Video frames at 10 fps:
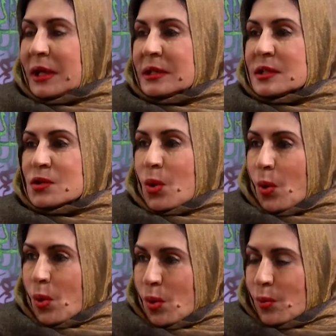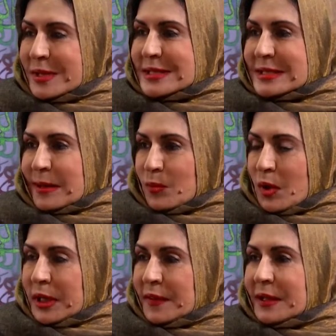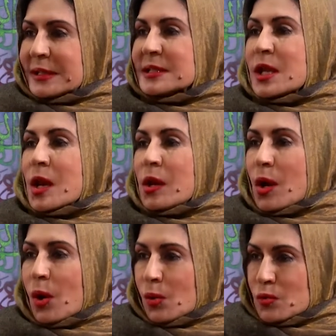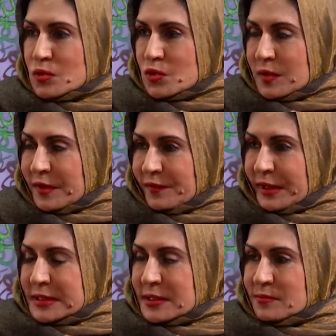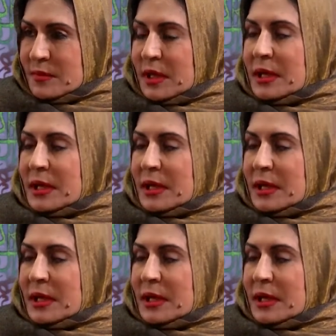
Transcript: it is always somebody that is known to the victim,